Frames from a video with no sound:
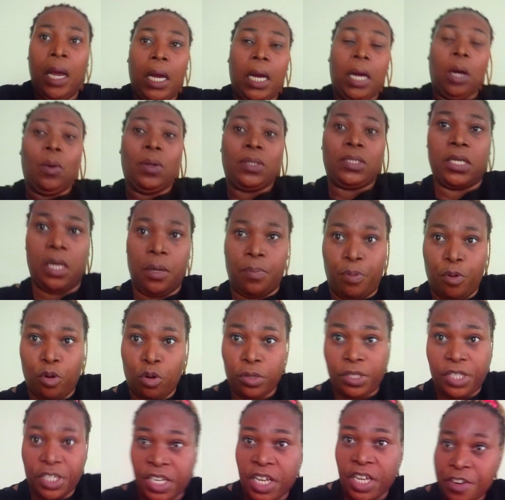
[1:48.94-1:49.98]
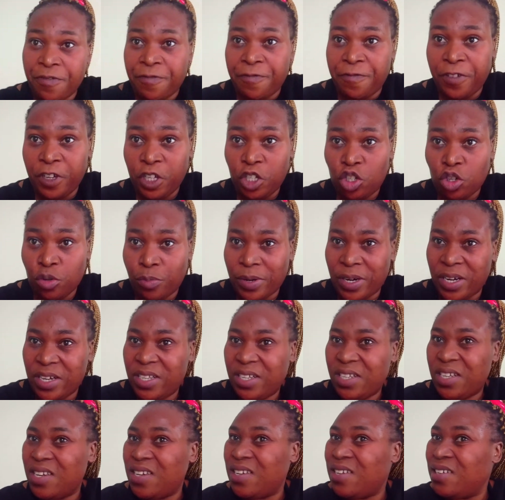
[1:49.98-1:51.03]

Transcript: I was uploading a video by